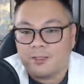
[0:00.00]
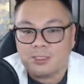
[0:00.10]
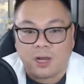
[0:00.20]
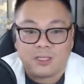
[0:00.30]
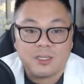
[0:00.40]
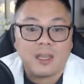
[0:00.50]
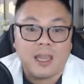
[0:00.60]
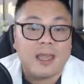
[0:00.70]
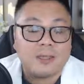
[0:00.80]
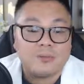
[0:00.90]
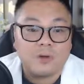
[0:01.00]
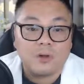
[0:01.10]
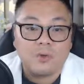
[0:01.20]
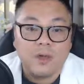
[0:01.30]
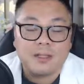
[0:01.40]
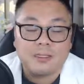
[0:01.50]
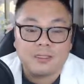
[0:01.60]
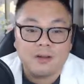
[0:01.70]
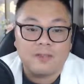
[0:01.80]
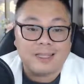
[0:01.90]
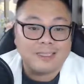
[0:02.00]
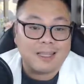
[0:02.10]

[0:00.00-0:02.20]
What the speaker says: charging cash for your wellness services.